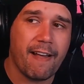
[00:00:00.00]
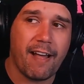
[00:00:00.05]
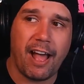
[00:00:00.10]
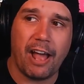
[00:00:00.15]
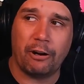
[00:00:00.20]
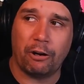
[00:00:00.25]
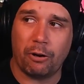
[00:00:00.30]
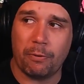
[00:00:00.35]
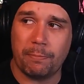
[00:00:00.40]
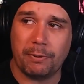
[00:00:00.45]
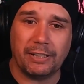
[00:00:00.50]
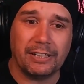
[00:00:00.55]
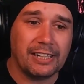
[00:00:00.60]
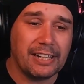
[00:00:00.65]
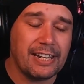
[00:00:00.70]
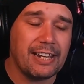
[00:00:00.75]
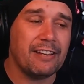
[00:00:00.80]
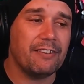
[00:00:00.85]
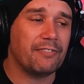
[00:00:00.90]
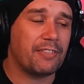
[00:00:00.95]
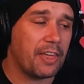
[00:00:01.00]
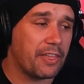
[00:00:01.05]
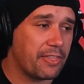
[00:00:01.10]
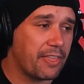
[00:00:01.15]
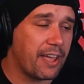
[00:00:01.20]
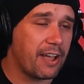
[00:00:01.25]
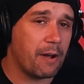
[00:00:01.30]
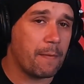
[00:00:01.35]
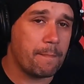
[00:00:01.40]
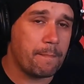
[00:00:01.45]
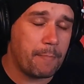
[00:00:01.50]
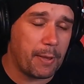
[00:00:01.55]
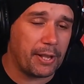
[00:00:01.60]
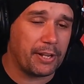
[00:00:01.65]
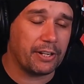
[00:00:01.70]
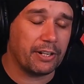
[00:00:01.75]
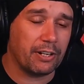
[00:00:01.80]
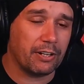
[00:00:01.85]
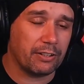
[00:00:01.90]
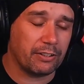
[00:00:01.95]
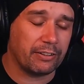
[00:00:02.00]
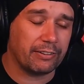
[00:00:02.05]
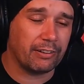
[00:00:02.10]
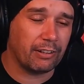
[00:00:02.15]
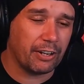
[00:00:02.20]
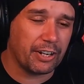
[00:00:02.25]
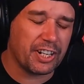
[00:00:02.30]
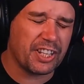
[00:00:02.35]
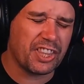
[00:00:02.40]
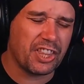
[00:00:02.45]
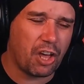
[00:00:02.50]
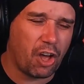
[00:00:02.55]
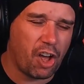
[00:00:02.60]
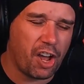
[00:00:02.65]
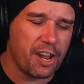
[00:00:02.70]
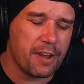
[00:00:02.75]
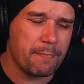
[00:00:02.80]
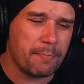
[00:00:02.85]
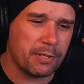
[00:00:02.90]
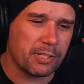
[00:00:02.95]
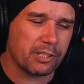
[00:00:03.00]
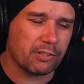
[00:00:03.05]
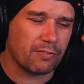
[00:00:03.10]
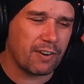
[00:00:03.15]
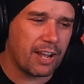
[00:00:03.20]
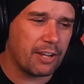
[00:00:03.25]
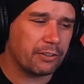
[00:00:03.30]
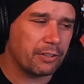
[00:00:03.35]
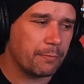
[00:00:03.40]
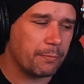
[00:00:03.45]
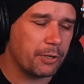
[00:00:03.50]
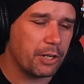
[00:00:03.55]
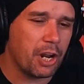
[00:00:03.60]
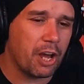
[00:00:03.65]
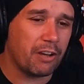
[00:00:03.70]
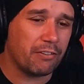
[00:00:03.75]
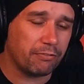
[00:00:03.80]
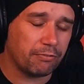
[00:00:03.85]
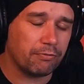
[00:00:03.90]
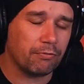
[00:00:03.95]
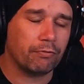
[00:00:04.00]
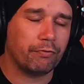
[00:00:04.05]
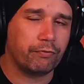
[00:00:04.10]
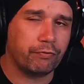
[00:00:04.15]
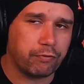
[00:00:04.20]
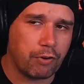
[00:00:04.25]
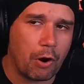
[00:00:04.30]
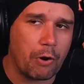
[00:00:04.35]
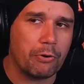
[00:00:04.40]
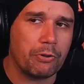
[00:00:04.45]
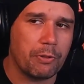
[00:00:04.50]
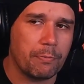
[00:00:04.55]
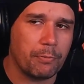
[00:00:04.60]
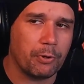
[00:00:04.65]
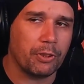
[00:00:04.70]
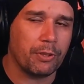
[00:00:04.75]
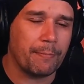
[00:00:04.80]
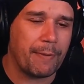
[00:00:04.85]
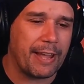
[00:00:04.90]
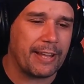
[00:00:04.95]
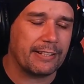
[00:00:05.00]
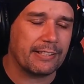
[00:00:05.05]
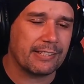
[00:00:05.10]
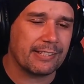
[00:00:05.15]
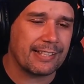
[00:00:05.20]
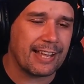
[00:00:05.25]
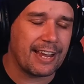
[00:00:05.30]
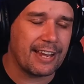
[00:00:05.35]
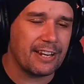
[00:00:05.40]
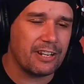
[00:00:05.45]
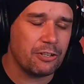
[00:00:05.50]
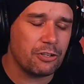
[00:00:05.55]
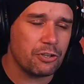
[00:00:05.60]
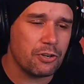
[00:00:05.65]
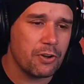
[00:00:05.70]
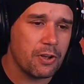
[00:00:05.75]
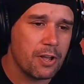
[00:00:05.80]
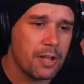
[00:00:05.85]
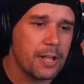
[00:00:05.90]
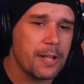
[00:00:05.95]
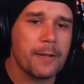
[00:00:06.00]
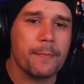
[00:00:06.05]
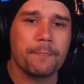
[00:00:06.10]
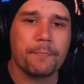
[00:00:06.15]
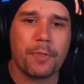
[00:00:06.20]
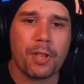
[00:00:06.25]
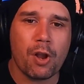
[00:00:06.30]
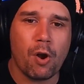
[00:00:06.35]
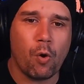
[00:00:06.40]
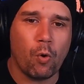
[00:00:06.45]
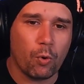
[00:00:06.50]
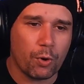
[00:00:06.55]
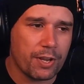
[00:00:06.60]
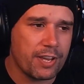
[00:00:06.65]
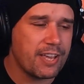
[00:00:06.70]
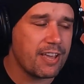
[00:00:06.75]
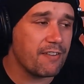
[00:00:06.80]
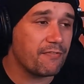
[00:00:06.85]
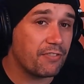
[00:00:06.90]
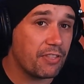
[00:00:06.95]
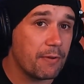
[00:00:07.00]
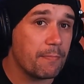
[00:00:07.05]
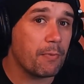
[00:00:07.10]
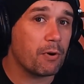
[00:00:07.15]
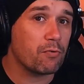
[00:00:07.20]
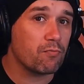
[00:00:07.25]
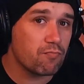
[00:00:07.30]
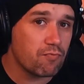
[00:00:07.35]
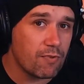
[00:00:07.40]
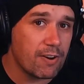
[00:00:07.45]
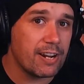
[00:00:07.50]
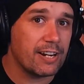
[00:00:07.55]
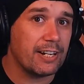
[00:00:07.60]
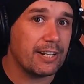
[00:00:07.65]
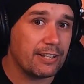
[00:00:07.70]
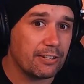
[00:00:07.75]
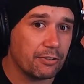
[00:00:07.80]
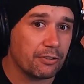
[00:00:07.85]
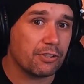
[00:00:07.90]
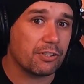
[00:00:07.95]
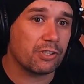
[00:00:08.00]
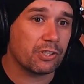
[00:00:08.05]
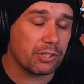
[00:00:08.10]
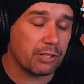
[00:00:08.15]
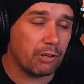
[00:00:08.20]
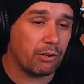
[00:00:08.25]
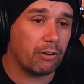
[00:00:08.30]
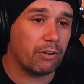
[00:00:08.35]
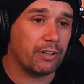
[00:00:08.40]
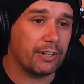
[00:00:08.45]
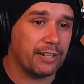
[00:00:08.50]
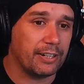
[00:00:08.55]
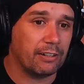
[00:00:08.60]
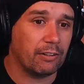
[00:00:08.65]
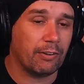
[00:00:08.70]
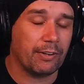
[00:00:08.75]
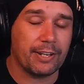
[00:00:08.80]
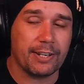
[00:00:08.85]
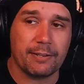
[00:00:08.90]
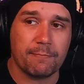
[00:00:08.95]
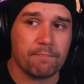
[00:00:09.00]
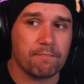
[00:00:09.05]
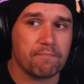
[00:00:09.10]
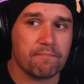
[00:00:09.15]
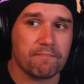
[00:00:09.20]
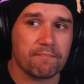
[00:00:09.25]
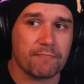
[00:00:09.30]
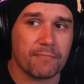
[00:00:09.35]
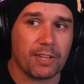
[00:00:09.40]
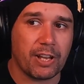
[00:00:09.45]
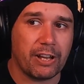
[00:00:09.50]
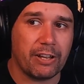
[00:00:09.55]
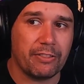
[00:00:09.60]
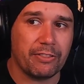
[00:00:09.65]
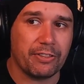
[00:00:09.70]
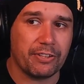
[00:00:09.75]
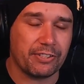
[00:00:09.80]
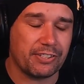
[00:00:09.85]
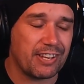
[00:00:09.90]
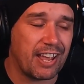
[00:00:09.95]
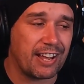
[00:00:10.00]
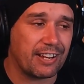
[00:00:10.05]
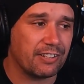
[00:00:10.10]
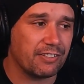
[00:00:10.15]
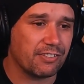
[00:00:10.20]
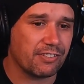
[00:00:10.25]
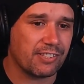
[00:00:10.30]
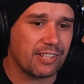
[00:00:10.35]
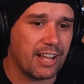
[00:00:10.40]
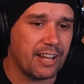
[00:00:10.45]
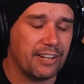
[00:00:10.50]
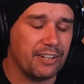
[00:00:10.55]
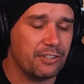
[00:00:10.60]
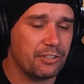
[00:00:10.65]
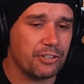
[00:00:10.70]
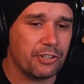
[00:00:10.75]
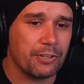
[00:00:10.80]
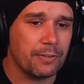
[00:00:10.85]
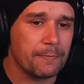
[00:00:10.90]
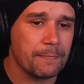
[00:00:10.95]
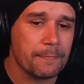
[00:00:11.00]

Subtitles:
And I believe that they are bigger, like the hype is around them enough, throw them on the main stage, or give them a really good slot in like the second stage.